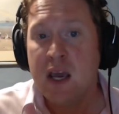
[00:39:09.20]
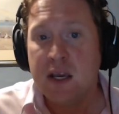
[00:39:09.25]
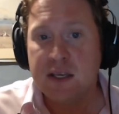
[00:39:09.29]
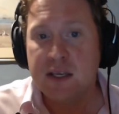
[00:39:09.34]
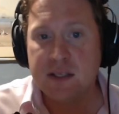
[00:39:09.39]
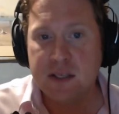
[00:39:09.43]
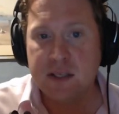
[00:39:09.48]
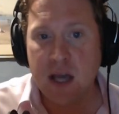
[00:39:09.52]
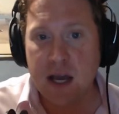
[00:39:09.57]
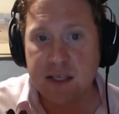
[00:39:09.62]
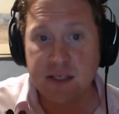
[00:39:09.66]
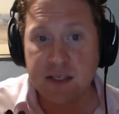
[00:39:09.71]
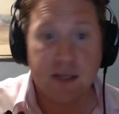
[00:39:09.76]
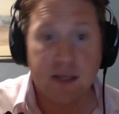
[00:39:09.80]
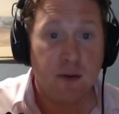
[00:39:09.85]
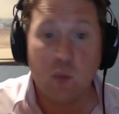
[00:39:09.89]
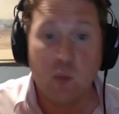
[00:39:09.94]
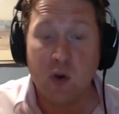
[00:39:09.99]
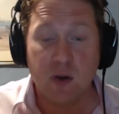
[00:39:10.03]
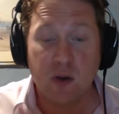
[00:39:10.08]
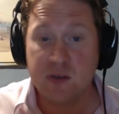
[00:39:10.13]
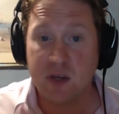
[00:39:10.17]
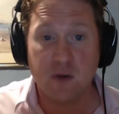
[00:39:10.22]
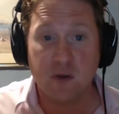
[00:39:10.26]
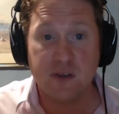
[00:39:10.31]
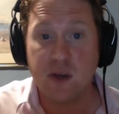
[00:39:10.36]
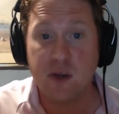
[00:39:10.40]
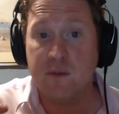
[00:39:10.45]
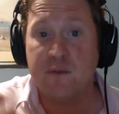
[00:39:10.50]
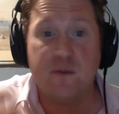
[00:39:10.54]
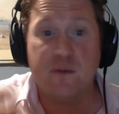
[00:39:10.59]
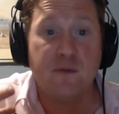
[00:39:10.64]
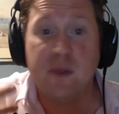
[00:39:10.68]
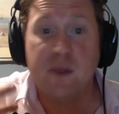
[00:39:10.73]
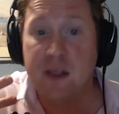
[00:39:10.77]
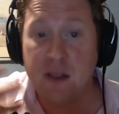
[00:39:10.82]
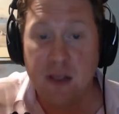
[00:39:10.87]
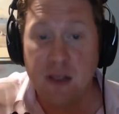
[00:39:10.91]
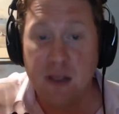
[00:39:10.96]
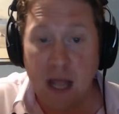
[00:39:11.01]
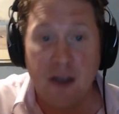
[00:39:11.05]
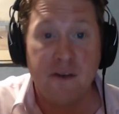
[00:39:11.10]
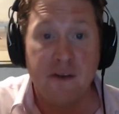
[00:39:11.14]
Certainly. Well, so
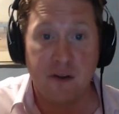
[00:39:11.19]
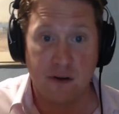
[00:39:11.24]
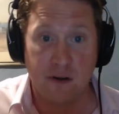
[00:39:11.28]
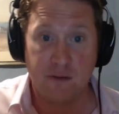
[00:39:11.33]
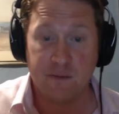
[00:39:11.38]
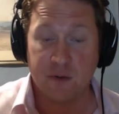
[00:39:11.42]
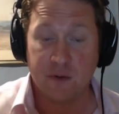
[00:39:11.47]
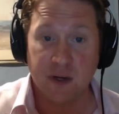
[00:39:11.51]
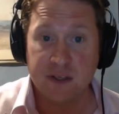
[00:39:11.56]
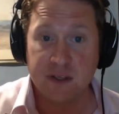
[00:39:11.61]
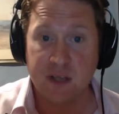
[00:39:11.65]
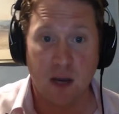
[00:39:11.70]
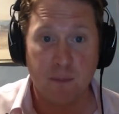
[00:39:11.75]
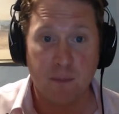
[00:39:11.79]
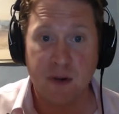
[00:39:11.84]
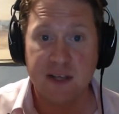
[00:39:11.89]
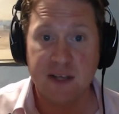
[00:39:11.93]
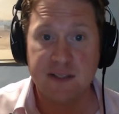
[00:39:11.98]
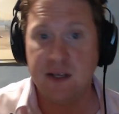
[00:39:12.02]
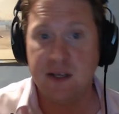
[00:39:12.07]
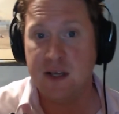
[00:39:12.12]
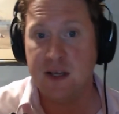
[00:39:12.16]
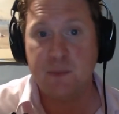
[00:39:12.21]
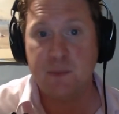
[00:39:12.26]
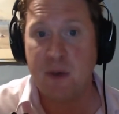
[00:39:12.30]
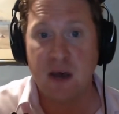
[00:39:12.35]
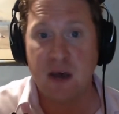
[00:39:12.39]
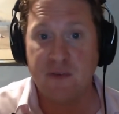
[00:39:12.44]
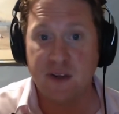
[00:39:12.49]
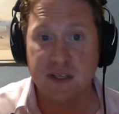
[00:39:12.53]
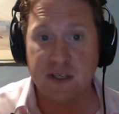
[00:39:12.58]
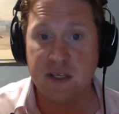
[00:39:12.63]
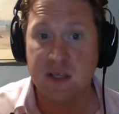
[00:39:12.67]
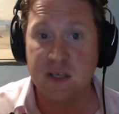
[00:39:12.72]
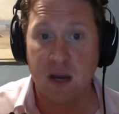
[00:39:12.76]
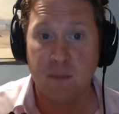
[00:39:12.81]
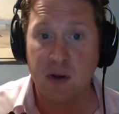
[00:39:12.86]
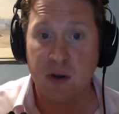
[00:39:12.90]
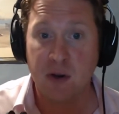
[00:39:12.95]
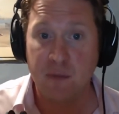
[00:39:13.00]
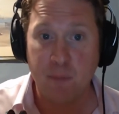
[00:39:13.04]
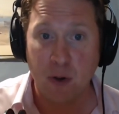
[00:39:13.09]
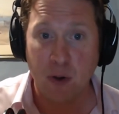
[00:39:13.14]
London, for example, is a perfect example
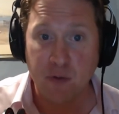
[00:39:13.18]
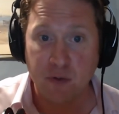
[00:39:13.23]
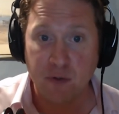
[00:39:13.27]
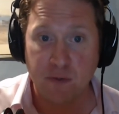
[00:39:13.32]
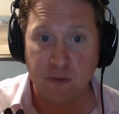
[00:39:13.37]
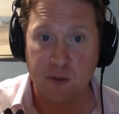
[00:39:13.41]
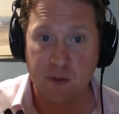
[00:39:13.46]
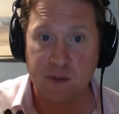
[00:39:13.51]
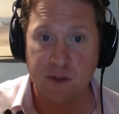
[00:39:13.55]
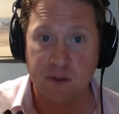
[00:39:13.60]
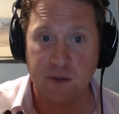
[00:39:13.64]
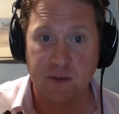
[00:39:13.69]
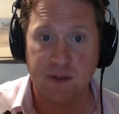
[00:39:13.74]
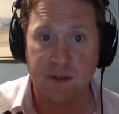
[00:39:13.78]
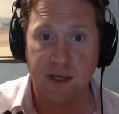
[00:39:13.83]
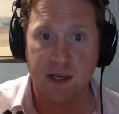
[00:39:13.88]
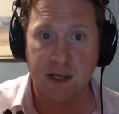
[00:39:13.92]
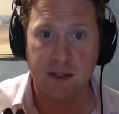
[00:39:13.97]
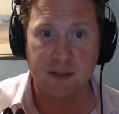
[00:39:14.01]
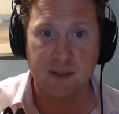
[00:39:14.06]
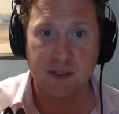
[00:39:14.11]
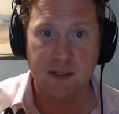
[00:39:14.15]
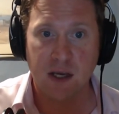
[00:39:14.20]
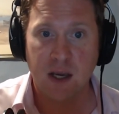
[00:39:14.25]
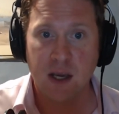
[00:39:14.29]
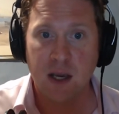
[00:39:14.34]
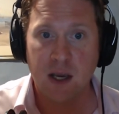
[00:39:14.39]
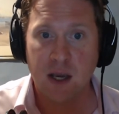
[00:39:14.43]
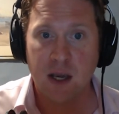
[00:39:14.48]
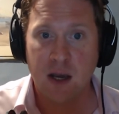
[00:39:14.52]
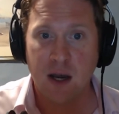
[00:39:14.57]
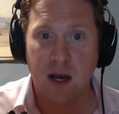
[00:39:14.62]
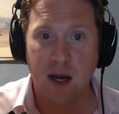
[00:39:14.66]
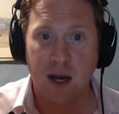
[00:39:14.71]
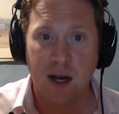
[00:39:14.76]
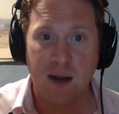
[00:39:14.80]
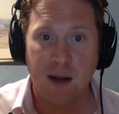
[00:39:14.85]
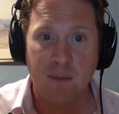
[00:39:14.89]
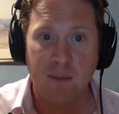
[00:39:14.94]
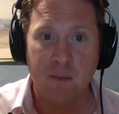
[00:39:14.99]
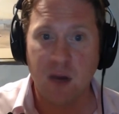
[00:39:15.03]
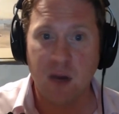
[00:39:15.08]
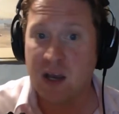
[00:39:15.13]
of both of those two things.
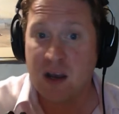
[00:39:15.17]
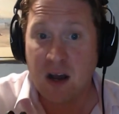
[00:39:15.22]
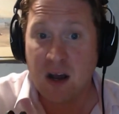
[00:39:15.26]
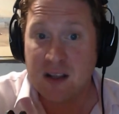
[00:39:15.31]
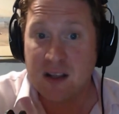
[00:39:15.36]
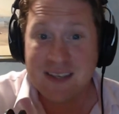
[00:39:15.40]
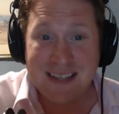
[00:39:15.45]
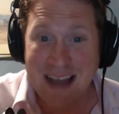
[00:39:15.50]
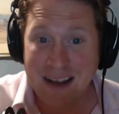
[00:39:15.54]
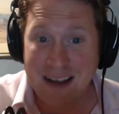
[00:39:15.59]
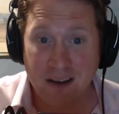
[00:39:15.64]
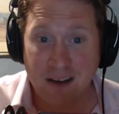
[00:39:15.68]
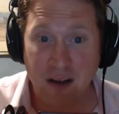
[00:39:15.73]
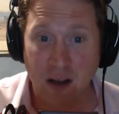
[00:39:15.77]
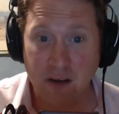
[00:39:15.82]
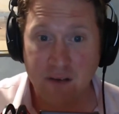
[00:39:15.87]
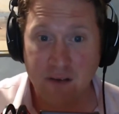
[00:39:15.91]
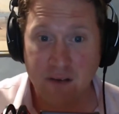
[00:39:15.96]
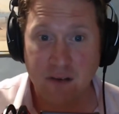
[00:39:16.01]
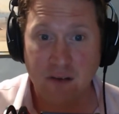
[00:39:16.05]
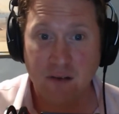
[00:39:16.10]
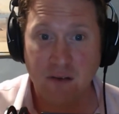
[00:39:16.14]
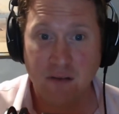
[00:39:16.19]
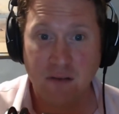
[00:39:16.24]
I can't stand London.